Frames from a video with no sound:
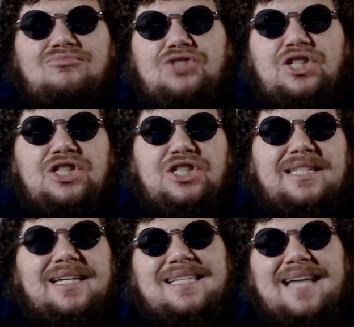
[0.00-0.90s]
She
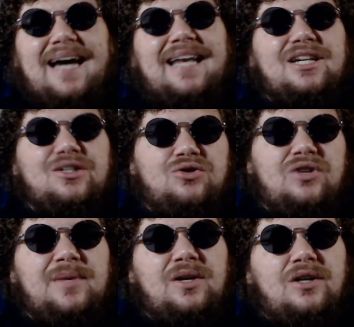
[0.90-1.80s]
does kind of
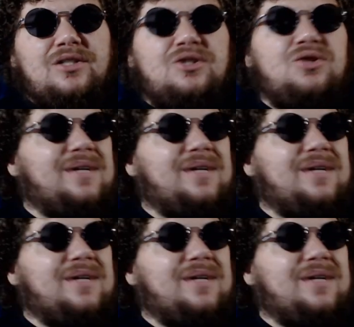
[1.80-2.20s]
contribute also to